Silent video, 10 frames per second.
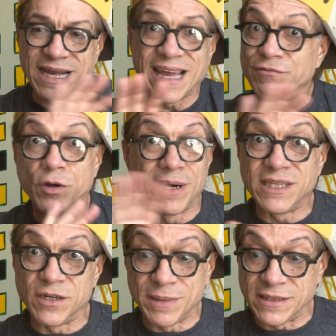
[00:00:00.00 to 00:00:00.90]
I have no
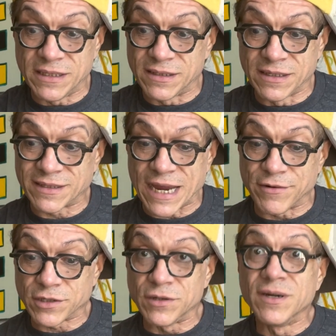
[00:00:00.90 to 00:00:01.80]
idea about this
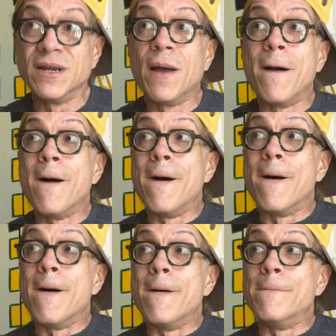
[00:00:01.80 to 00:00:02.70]
character,
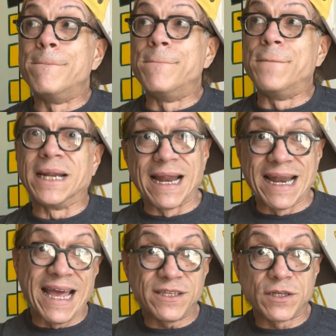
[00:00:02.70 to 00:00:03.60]
but I
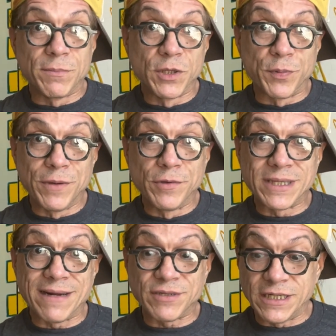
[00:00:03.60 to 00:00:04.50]
like some of the previews
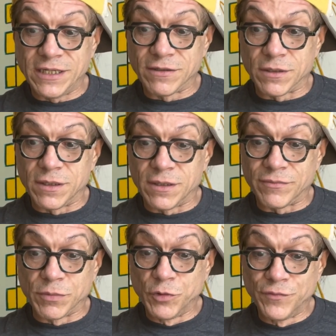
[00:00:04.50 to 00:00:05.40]
that I've seen of
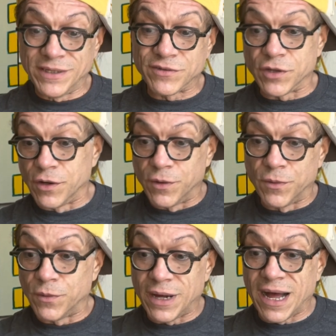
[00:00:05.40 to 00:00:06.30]
the movie,
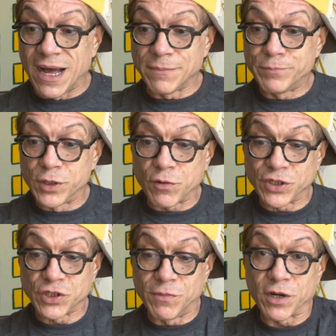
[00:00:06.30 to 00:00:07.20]
so I put a
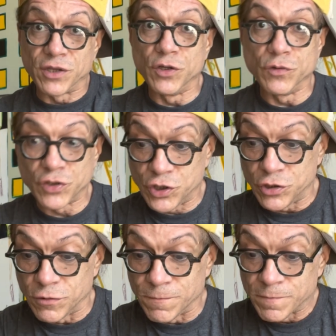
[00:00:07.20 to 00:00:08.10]
question mark on those
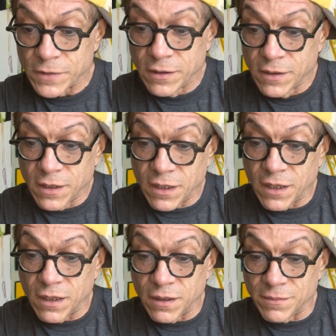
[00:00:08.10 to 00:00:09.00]
2,
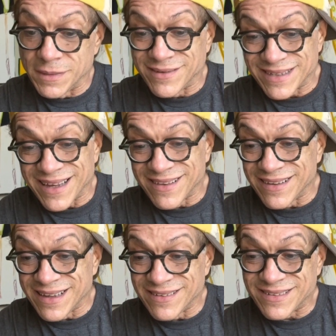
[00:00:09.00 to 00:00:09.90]

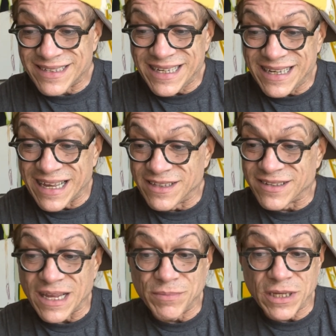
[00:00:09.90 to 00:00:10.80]
and see, and the
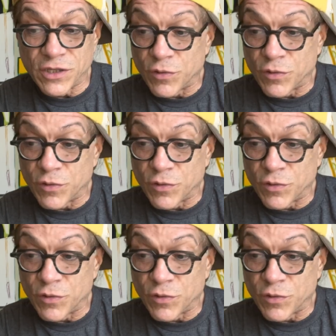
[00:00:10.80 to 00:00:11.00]
same thing, the